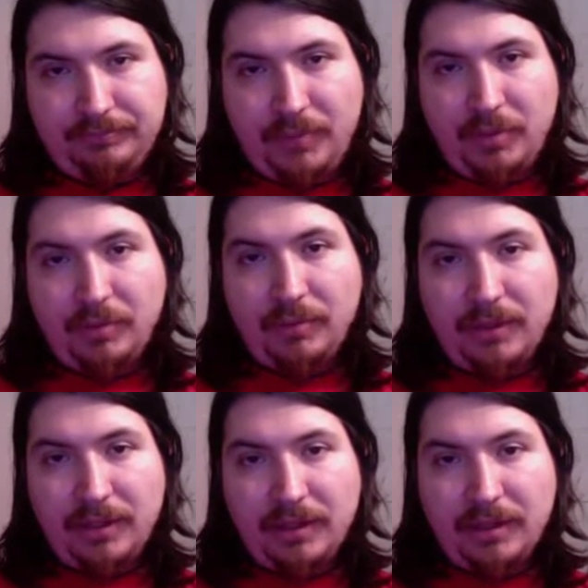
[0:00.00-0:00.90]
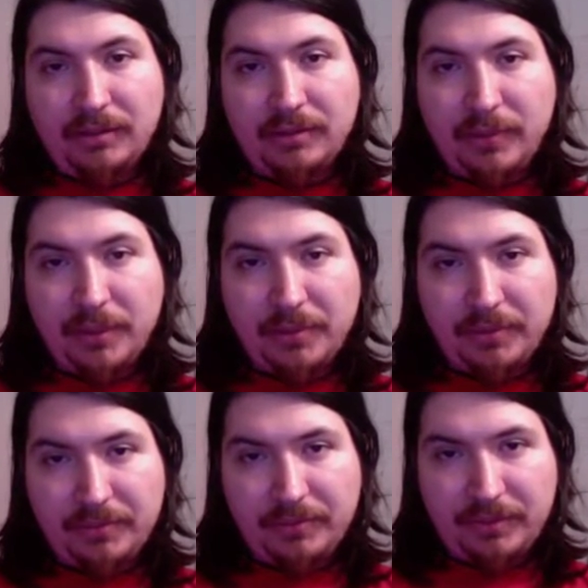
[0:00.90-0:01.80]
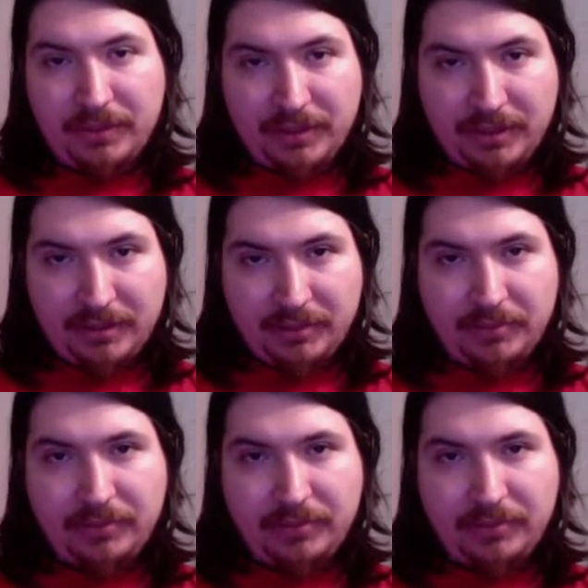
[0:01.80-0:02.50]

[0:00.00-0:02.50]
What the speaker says: So what we need is people to stand up